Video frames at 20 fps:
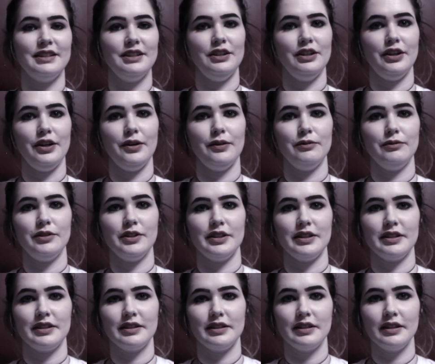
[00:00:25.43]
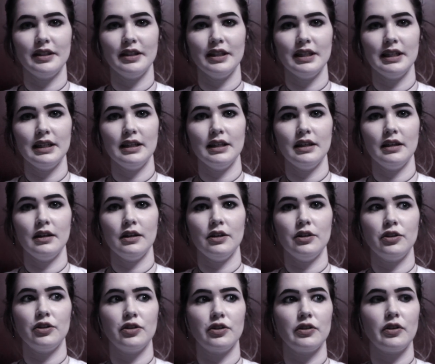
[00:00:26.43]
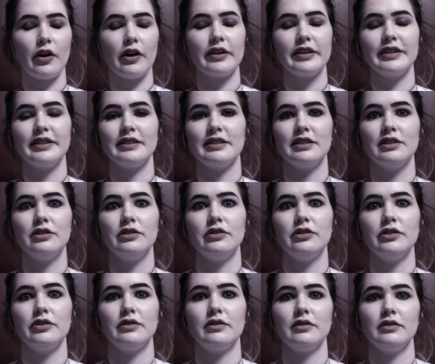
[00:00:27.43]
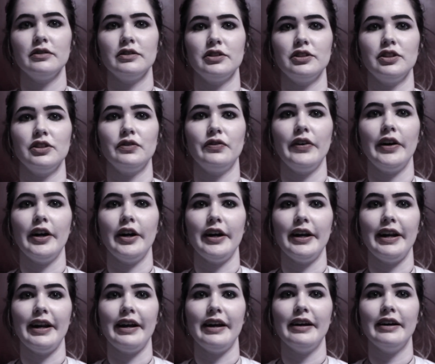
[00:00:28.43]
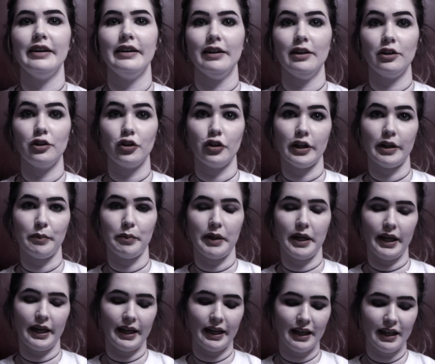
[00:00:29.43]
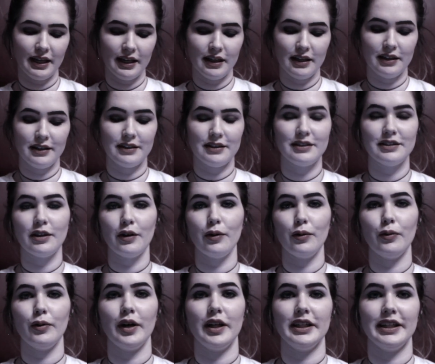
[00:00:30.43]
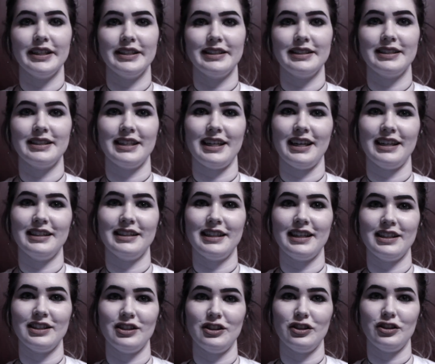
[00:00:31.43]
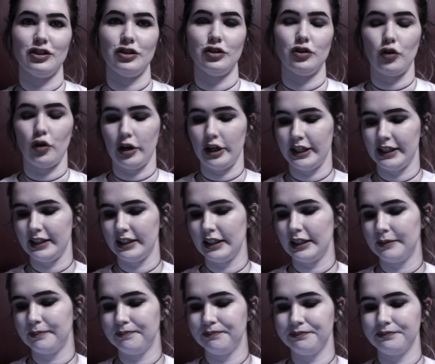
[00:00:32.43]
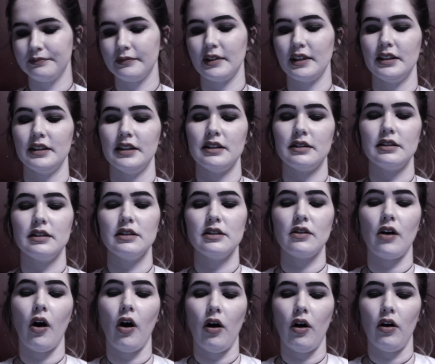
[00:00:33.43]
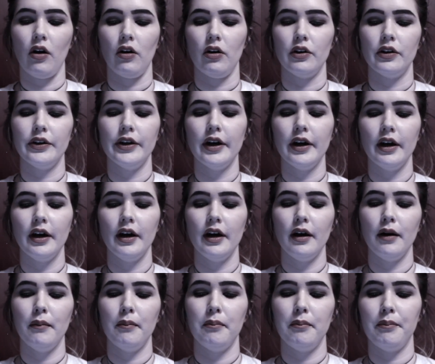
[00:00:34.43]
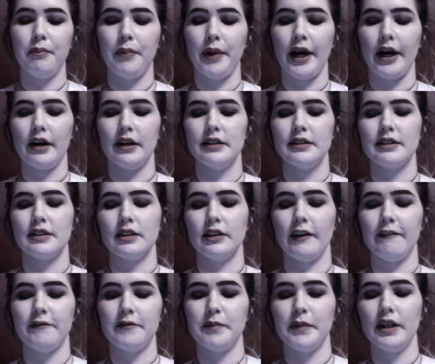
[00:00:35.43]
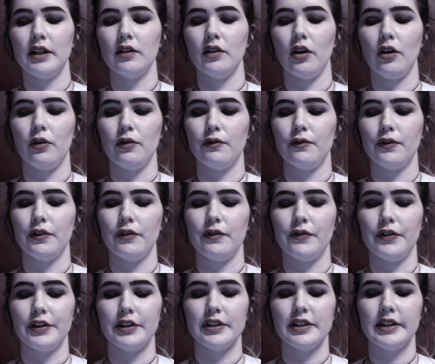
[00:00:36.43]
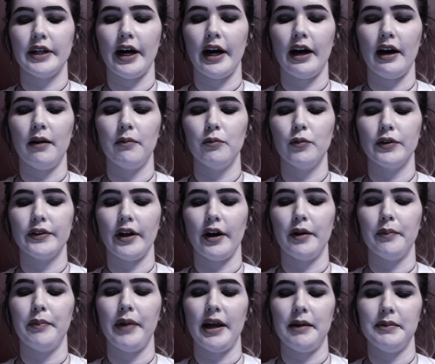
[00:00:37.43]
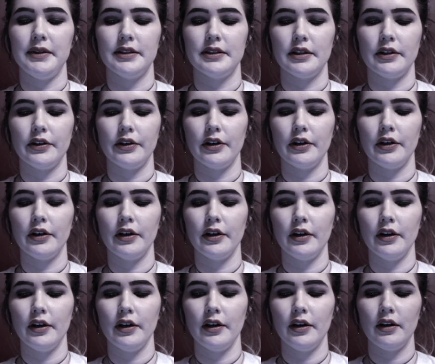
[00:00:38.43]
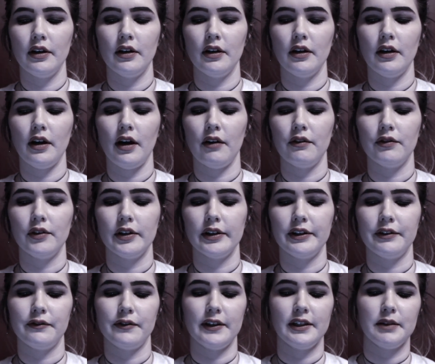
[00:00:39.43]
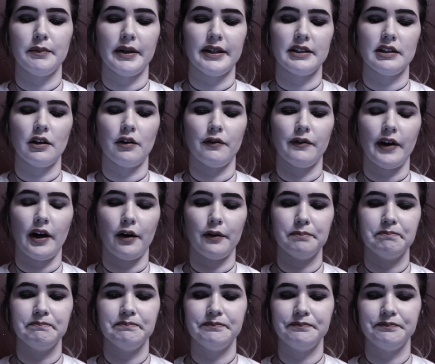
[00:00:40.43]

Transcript: you know, just darkness in general is just very creepy. So let's get started. This is called Parents Left Me Alone for the First Time Without a Babysitter. I really freaked myself out.